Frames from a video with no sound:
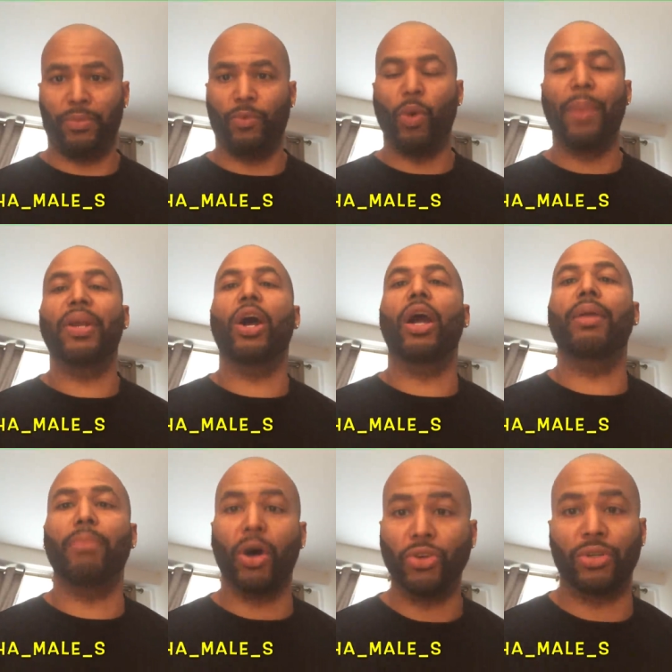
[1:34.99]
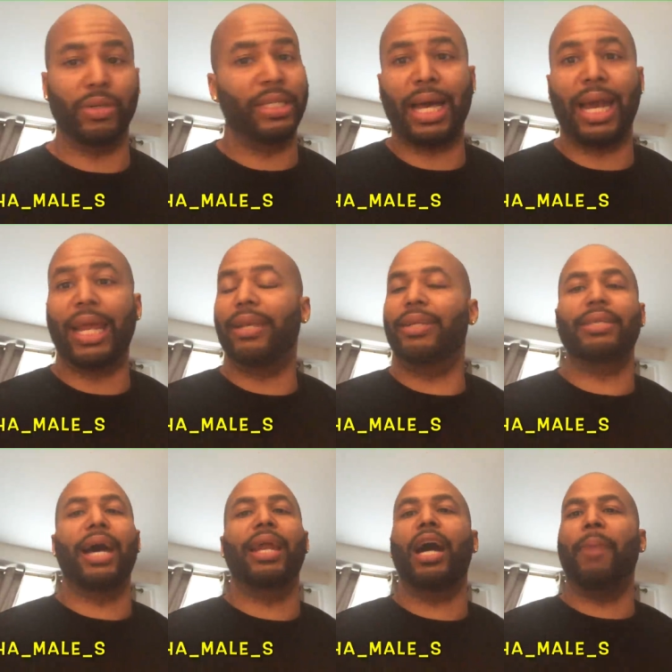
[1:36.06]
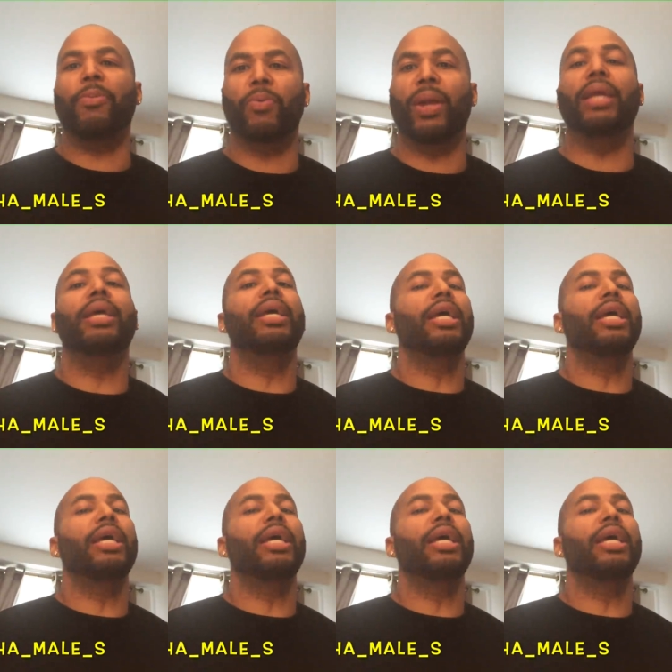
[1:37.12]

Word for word: Women are emotional. This how they this how they operate.